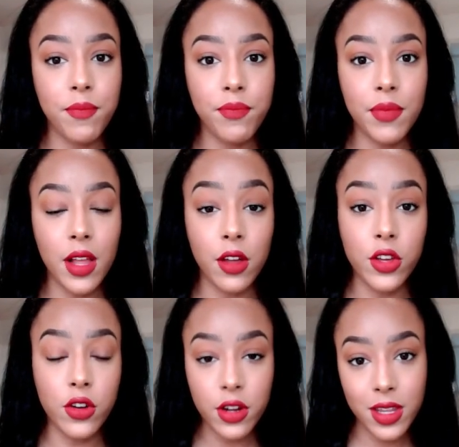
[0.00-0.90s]
a lot
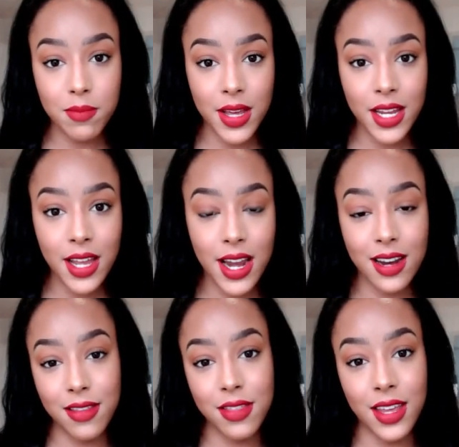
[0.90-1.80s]
younger than me, and I
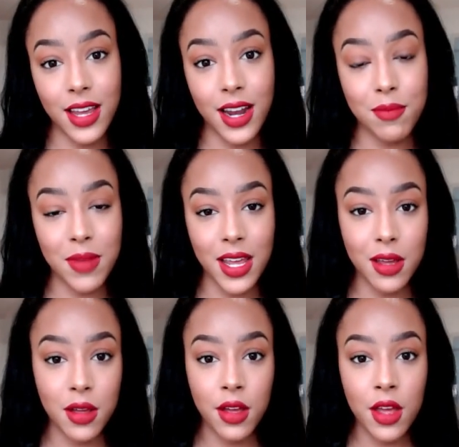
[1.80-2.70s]
didn't think I'd make
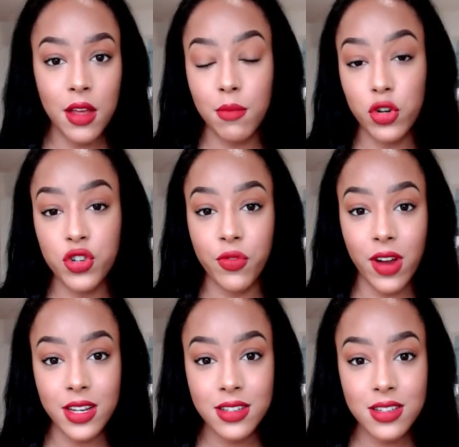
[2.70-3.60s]
much
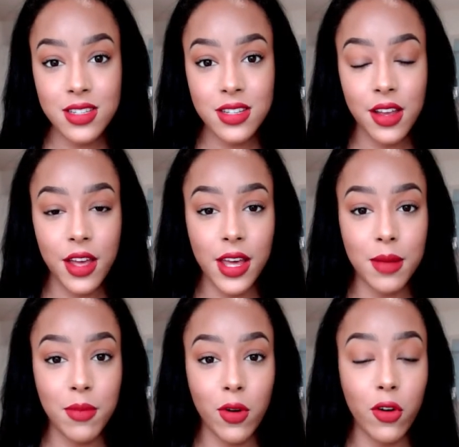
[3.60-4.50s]
friends,
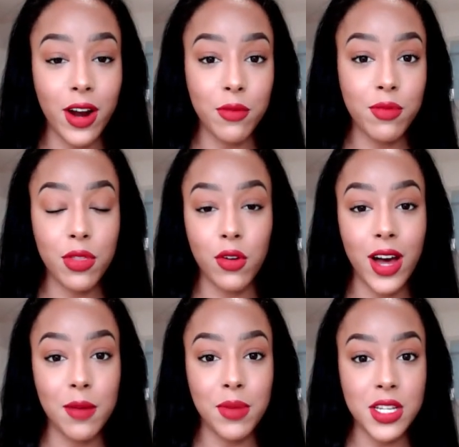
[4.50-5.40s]
or I thought
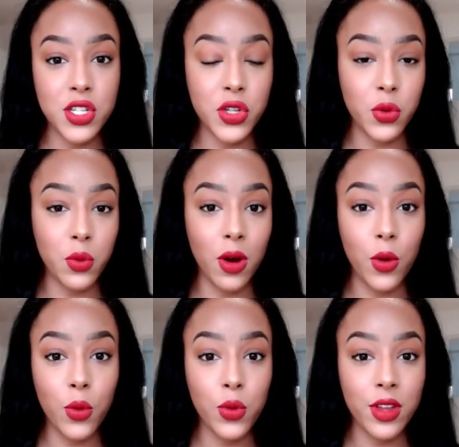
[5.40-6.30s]
I'd be too
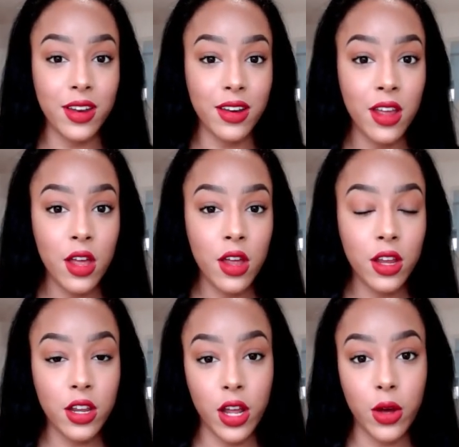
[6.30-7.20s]
old, and
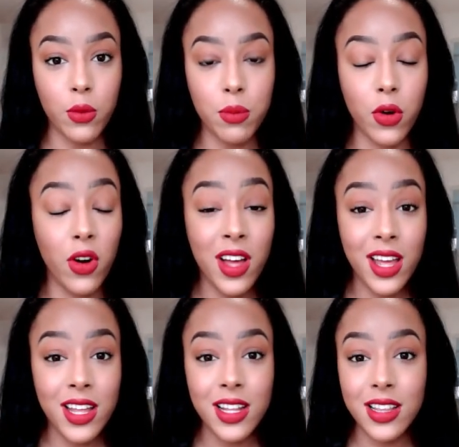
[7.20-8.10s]
but
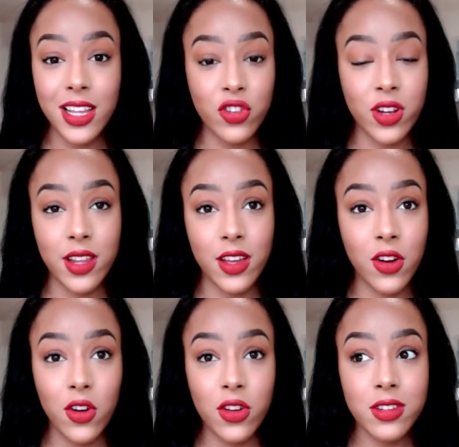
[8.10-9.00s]
literally the
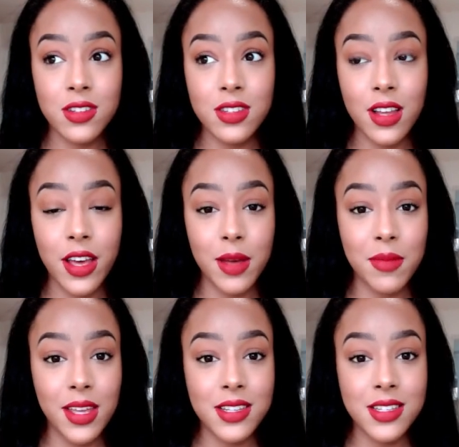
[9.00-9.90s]
course
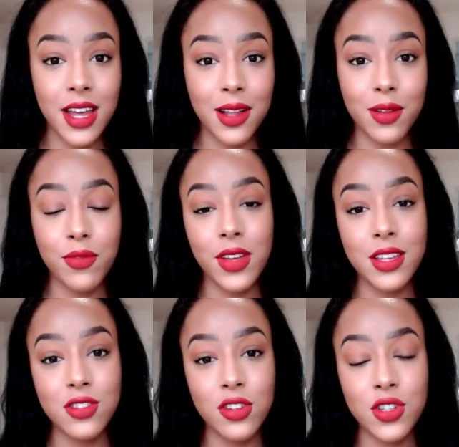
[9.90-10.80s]
itself is
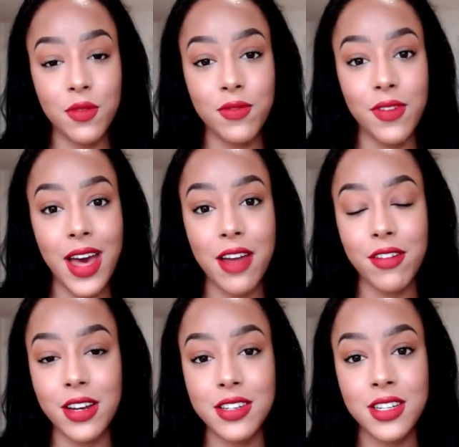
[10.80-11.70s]
such a
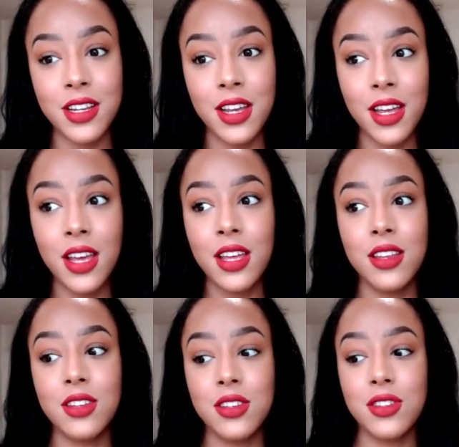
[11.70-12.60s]
varied
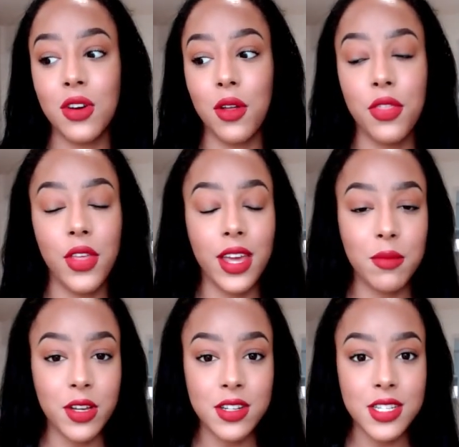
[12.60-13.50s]
sort of thing,
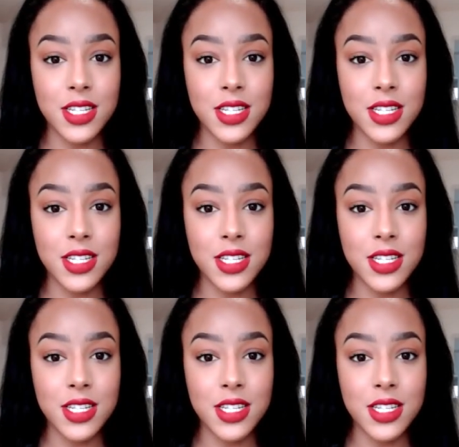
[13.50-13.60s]
because there's